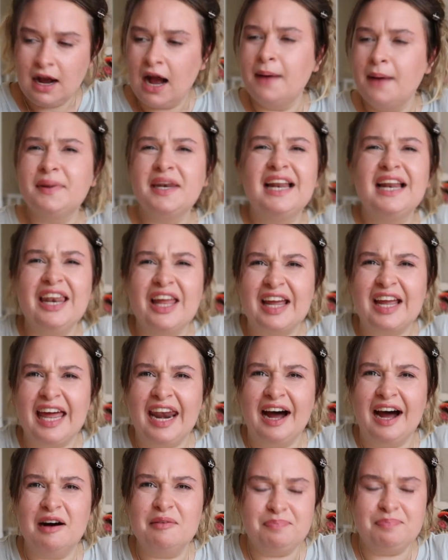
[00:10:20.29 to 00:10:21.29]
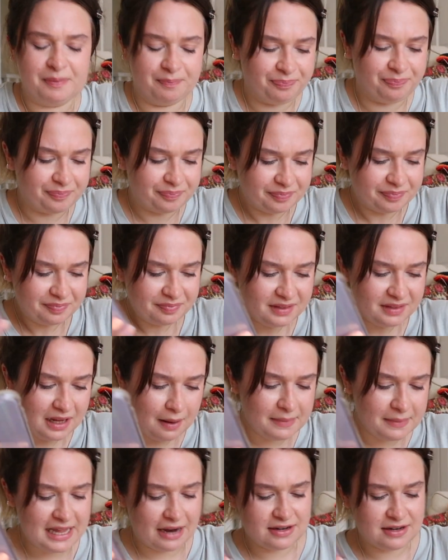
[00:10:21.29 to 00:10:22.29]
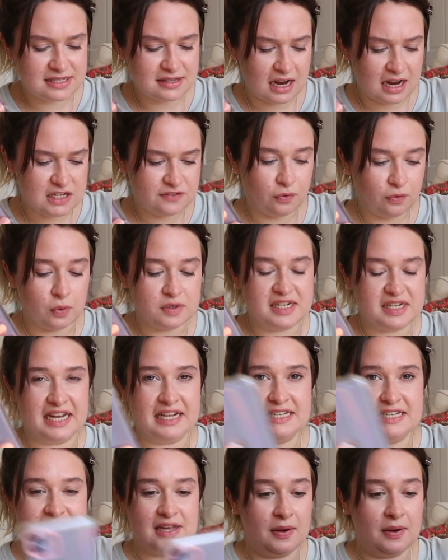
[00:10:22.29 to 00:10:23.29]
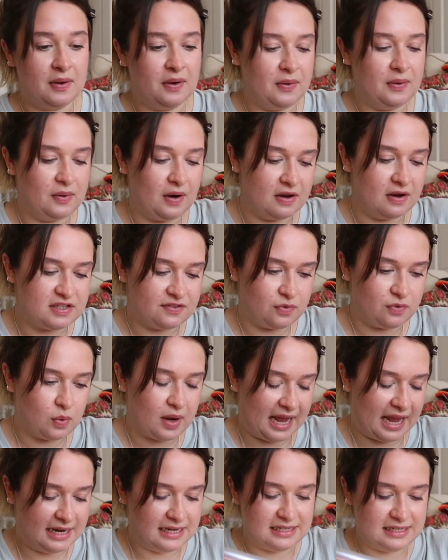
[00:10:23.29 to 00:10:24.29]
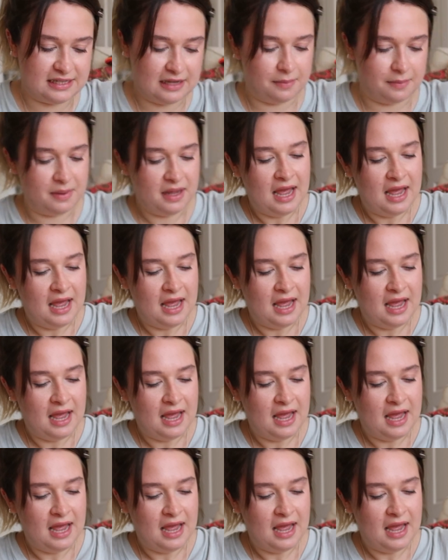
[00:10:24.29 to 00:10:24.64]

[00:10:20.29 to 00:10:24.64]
I'm gonna look it up. But they're a size 14, so who knows if we'll get into them.